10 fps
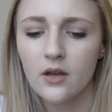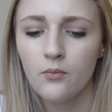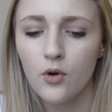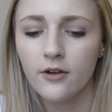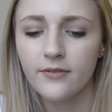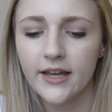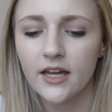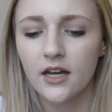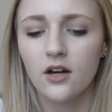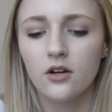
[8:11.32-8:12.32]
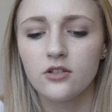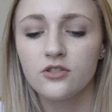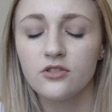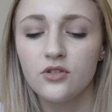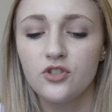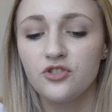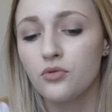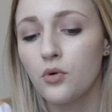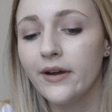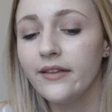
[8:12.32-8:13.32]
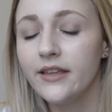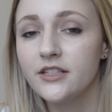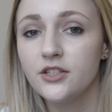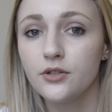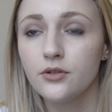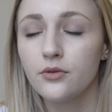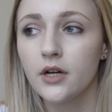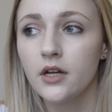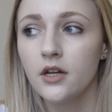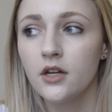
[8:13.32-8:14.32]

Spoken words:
more of like a oily to